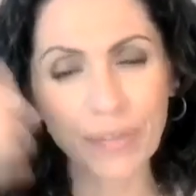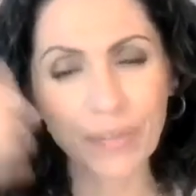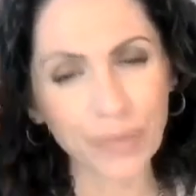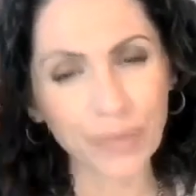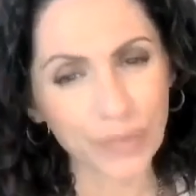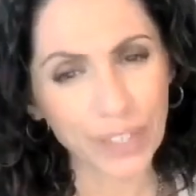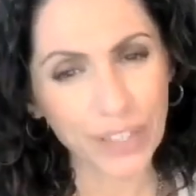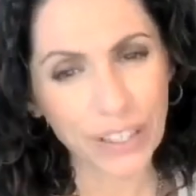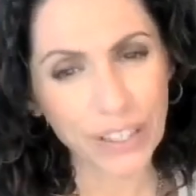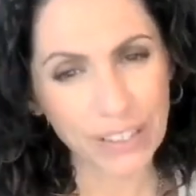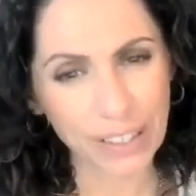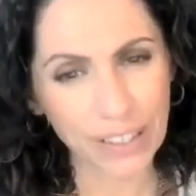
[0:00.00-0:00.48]

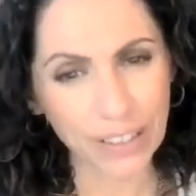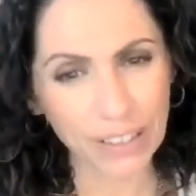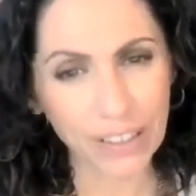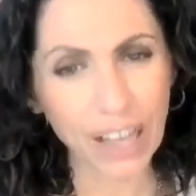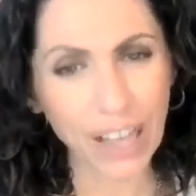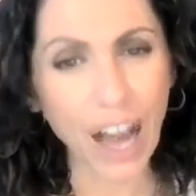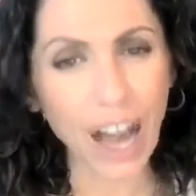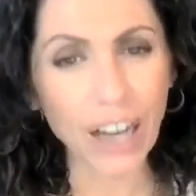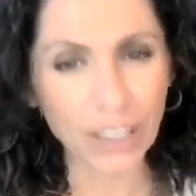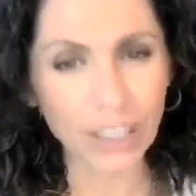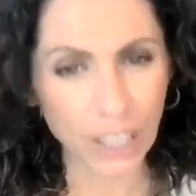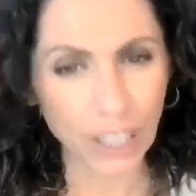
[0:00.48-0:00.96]
There's a
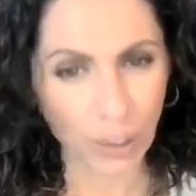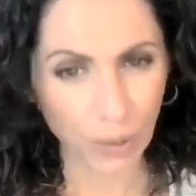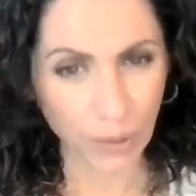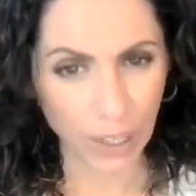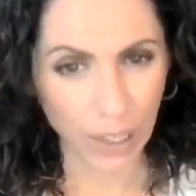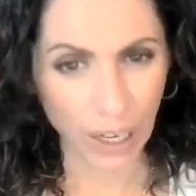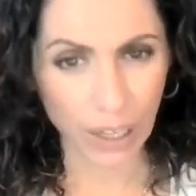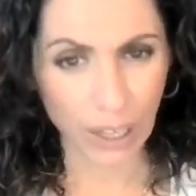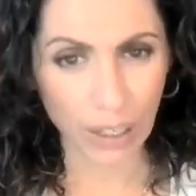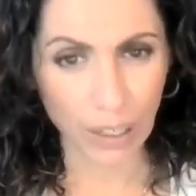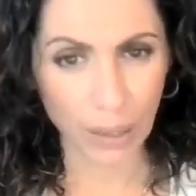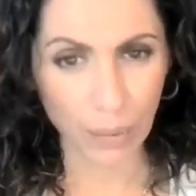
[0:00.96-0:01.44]
lot going
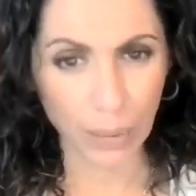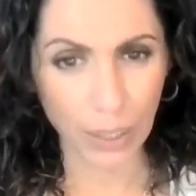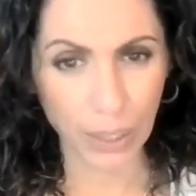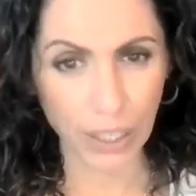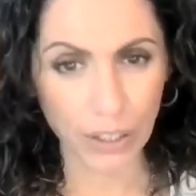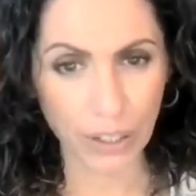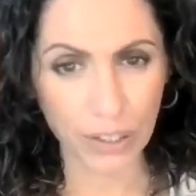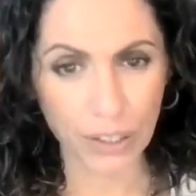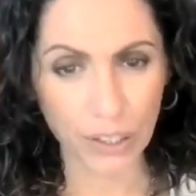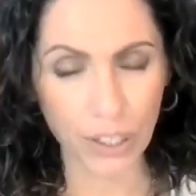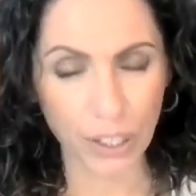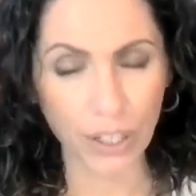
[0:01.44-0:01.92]
on up here
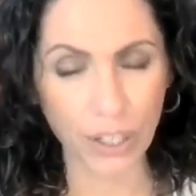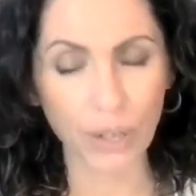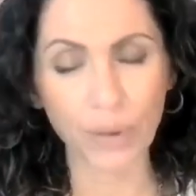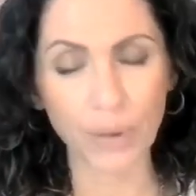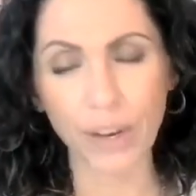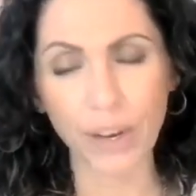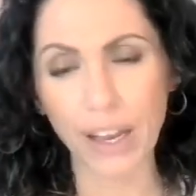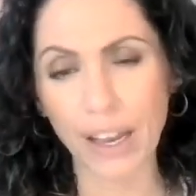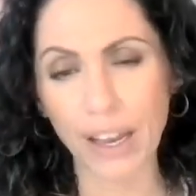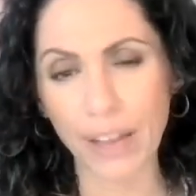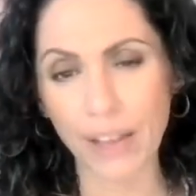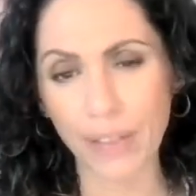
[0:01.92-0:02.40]
too.
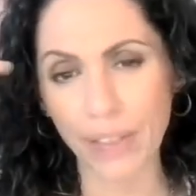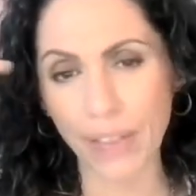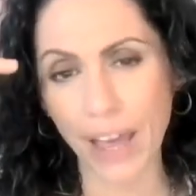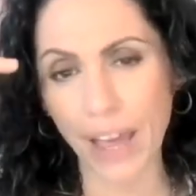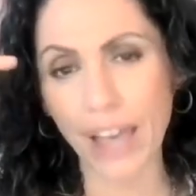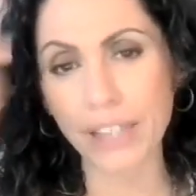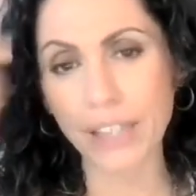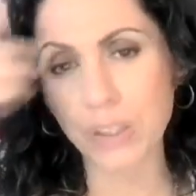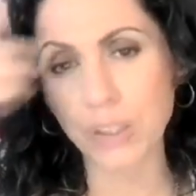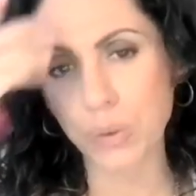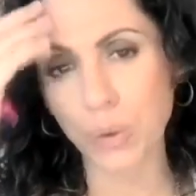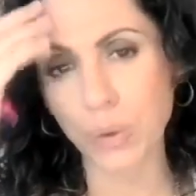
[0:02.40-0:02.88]
And
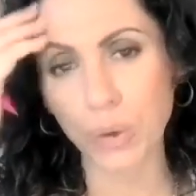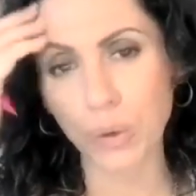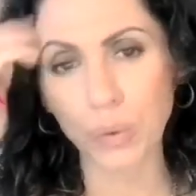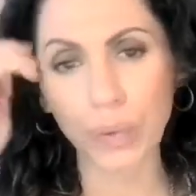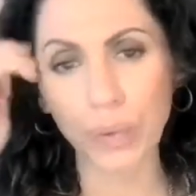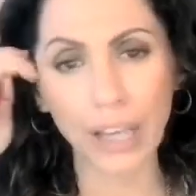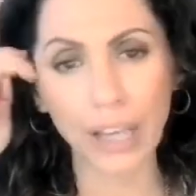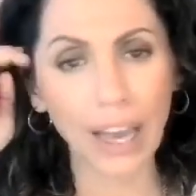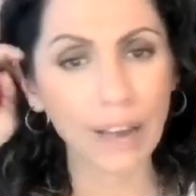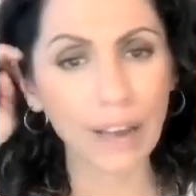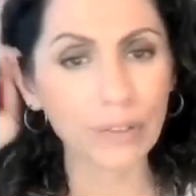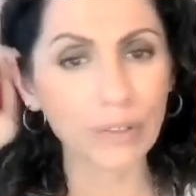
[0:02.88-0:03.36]
that's what we
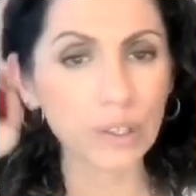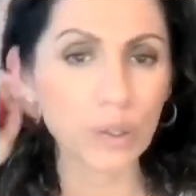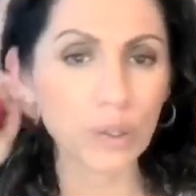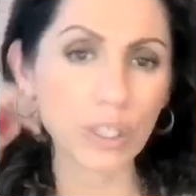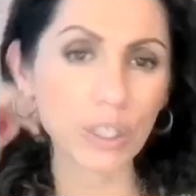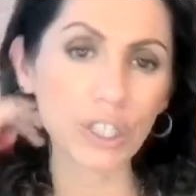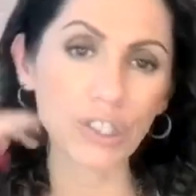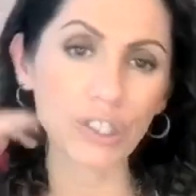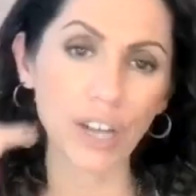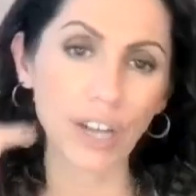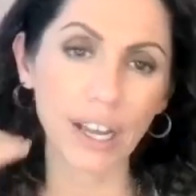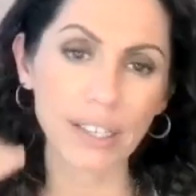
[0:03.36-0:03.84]
have to
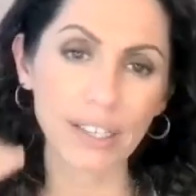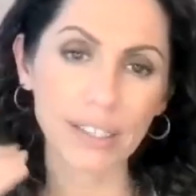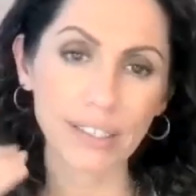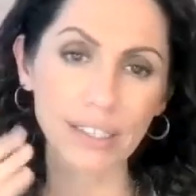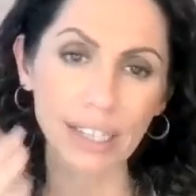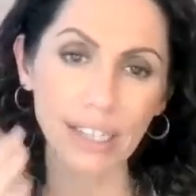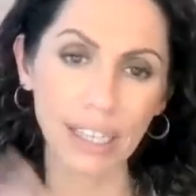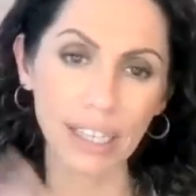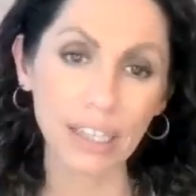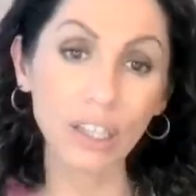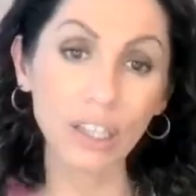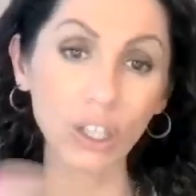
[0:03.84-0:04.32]
adjust
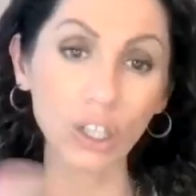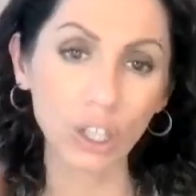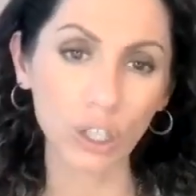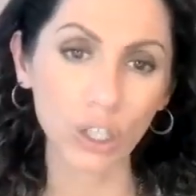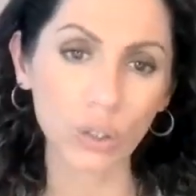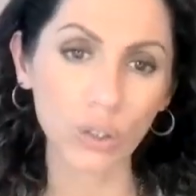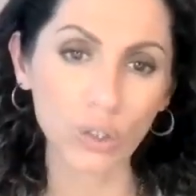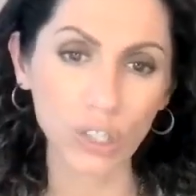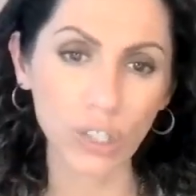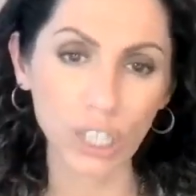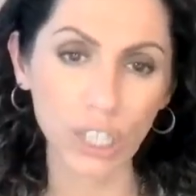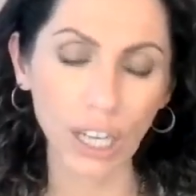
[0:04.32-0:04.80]
in the
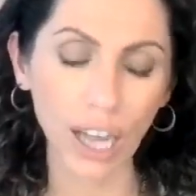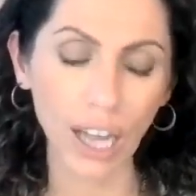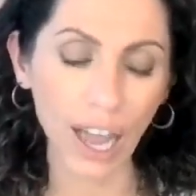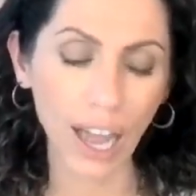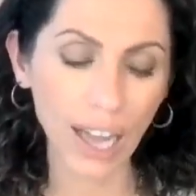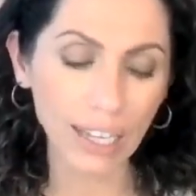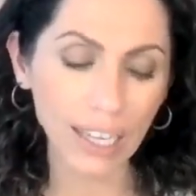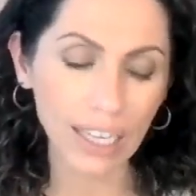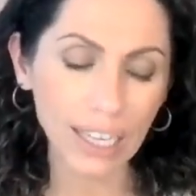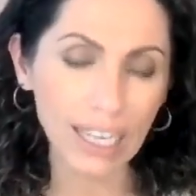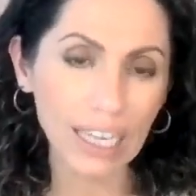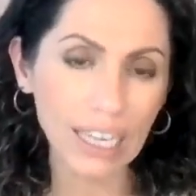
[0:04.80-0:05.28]
coaching. I
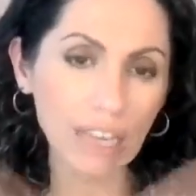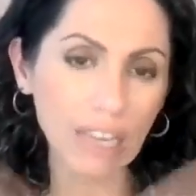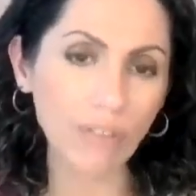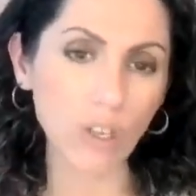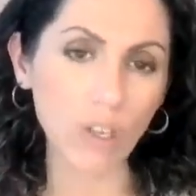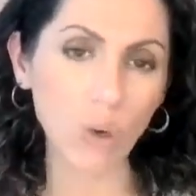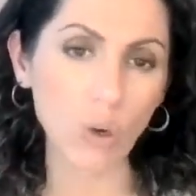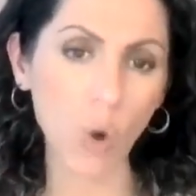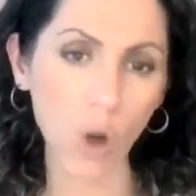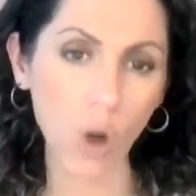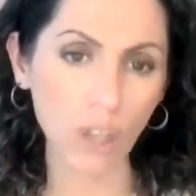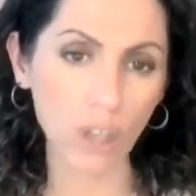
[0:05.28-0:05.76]
can give
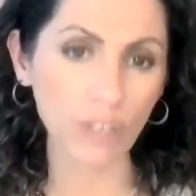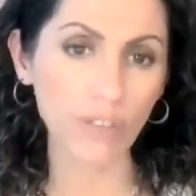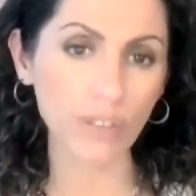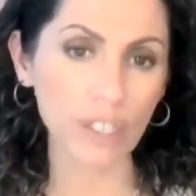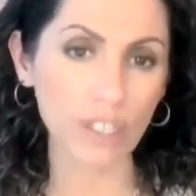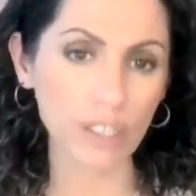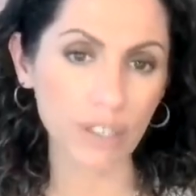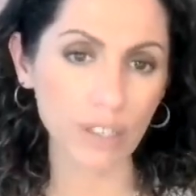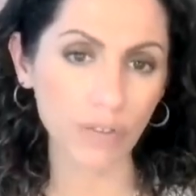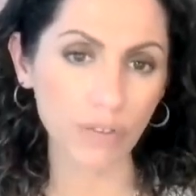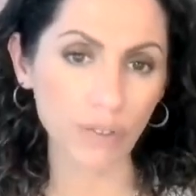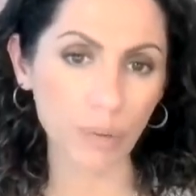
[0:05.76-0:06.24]
you all of
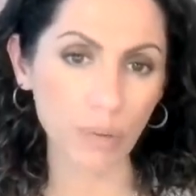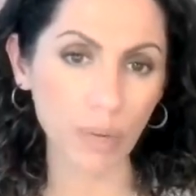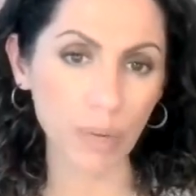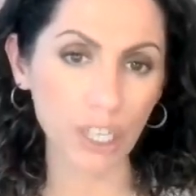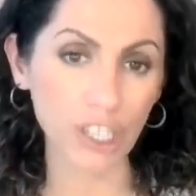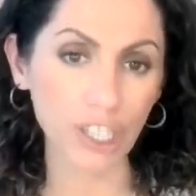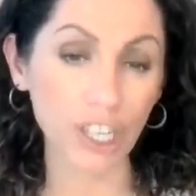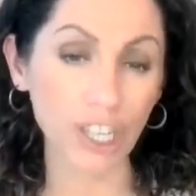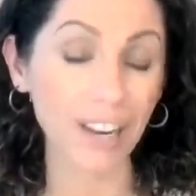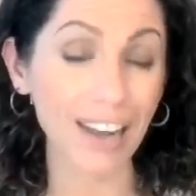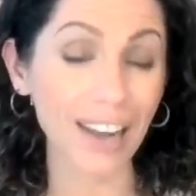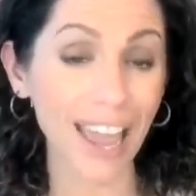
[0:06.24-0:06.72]
this
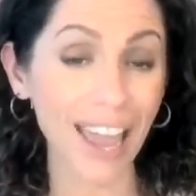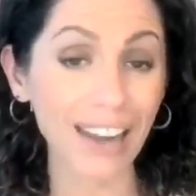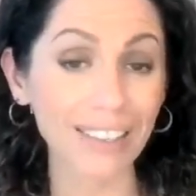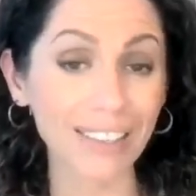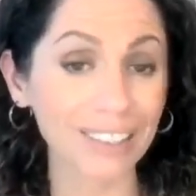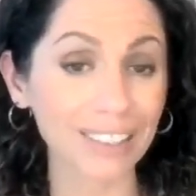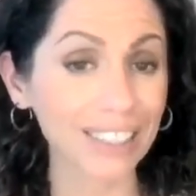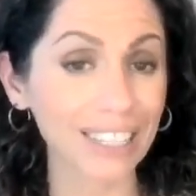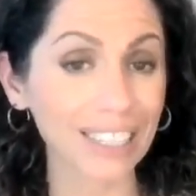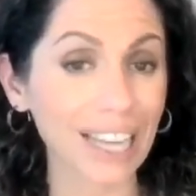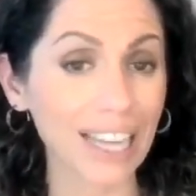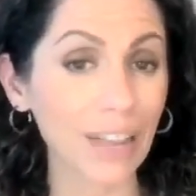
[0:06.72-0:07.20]
information on how to
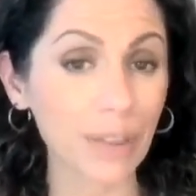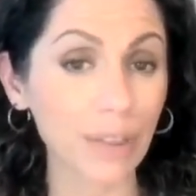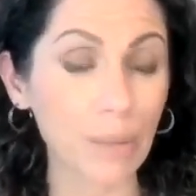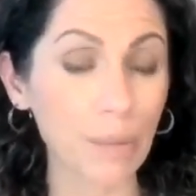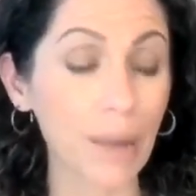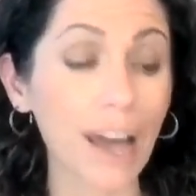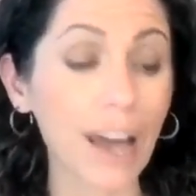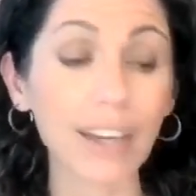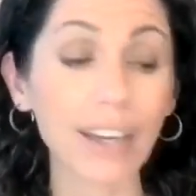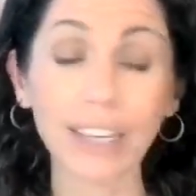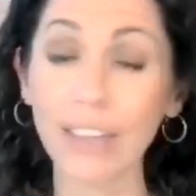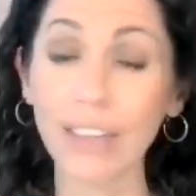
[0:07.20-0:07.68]
clean out the
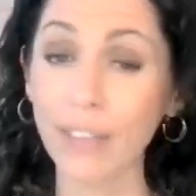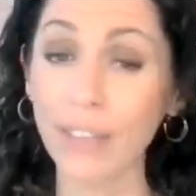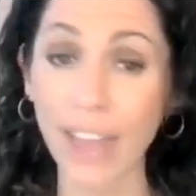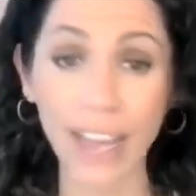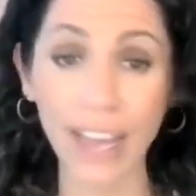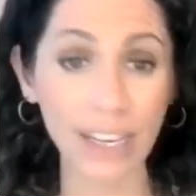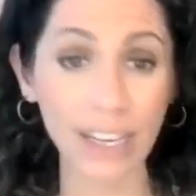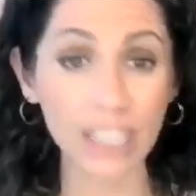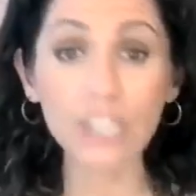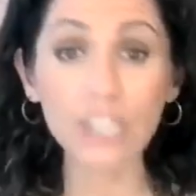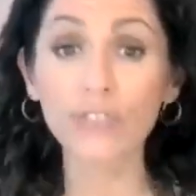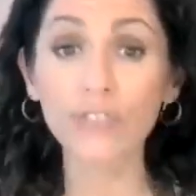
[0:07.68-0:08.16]
body. And that
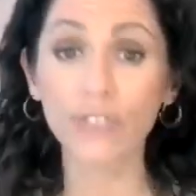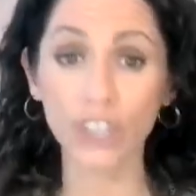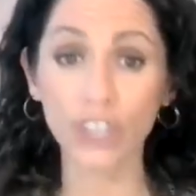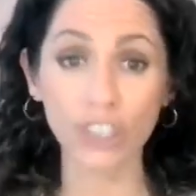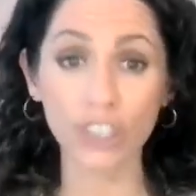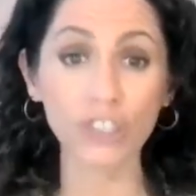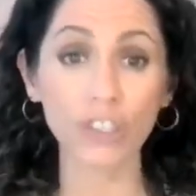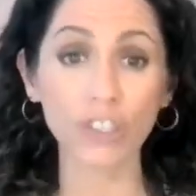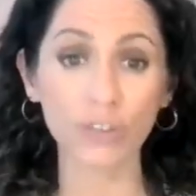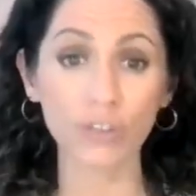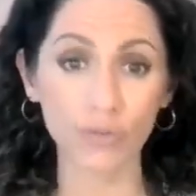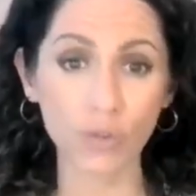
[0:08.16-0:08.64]
is
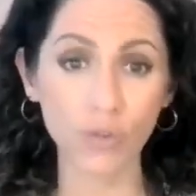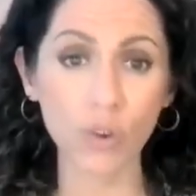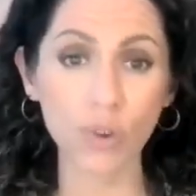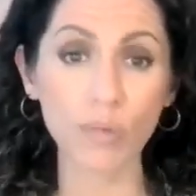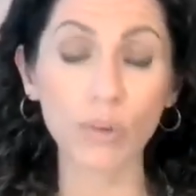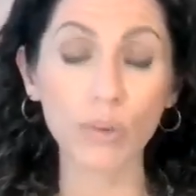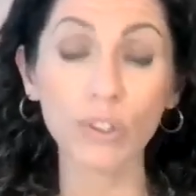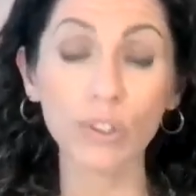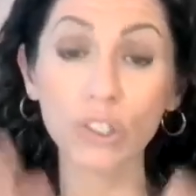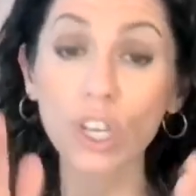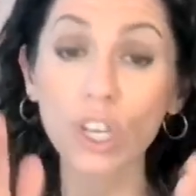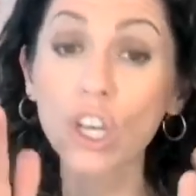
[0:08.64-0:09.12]
first and
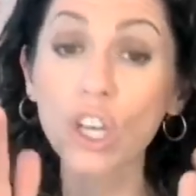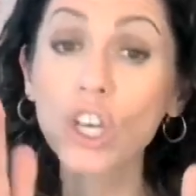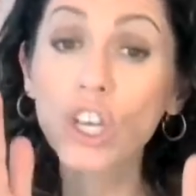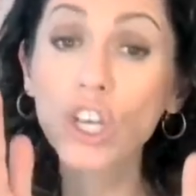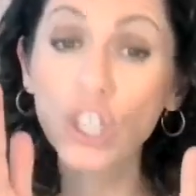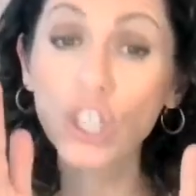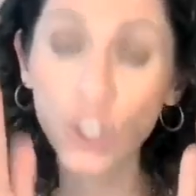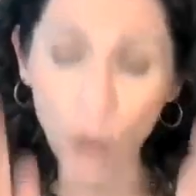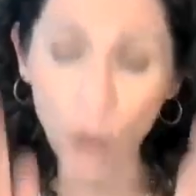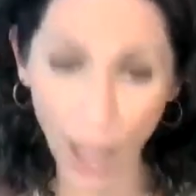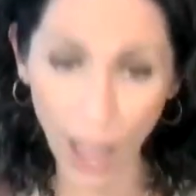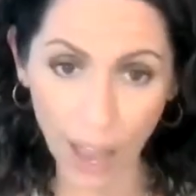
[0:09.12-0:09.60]
foremost,
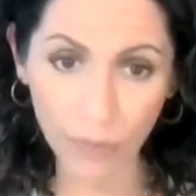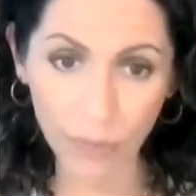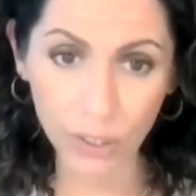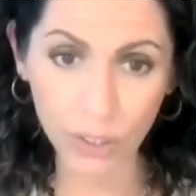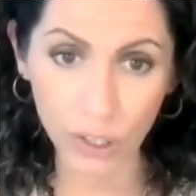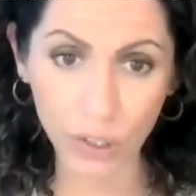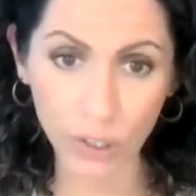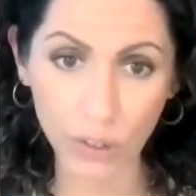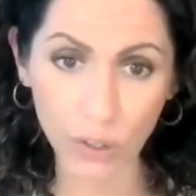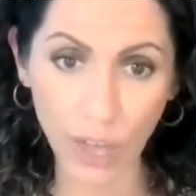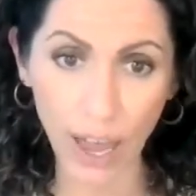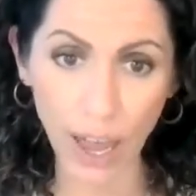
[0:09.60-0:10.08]
you have to
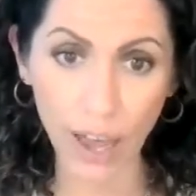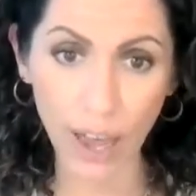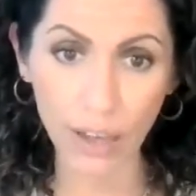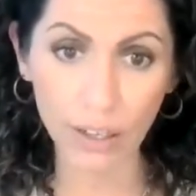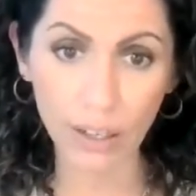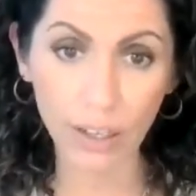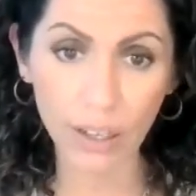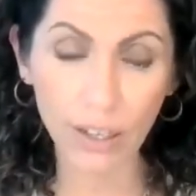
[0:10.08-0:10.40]
do that.